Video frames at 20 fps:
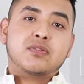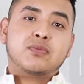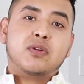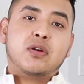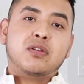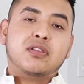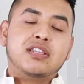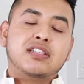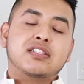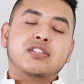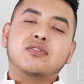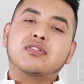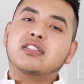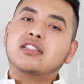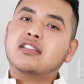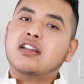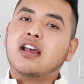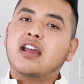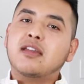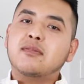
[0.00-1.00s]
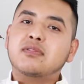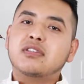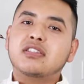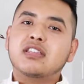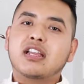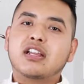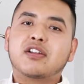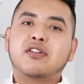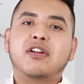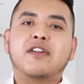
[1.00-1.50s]
are rolling, so it's time to
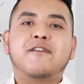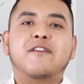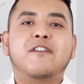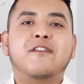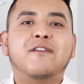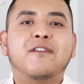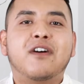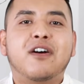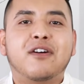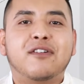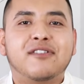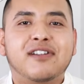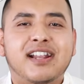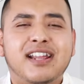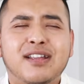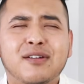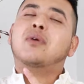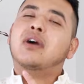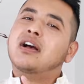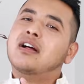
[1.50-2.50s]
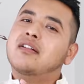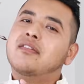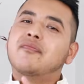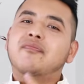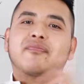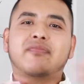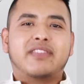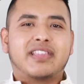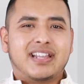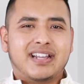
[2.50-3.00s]
decorate for fall, right?
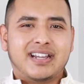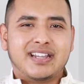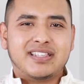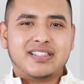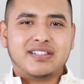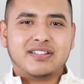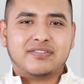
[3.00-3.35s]
Well, kind